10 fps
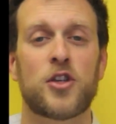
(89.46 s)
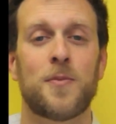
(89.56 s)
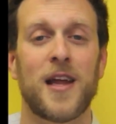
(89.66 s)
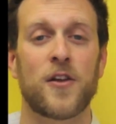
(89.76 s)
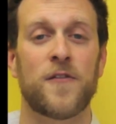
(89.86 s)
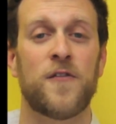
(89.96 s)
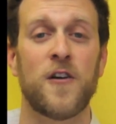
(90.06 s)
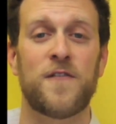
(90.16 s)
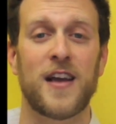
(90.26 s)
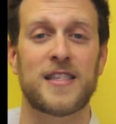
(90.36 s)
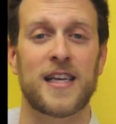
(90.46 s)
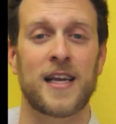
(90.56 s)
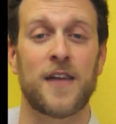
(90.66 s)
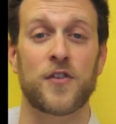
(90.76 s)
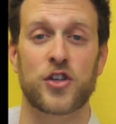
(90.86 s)
should be either full
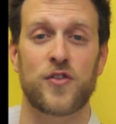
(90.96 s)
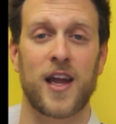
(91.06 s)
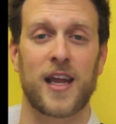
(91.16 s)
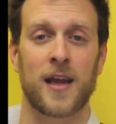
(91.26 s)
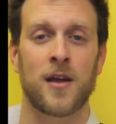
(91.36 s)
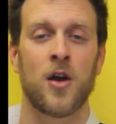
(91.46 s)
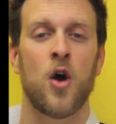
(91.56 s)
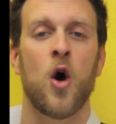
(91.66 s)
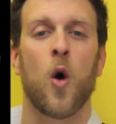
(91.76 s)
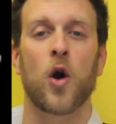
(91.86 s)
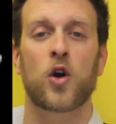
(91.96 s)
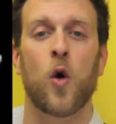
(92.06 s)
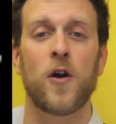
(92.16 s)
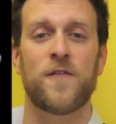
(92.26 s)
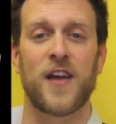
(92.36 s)
facing if you're striking, or
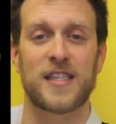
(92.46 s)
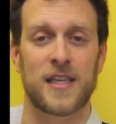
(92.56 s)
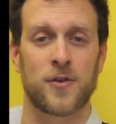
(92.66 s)
quarter facing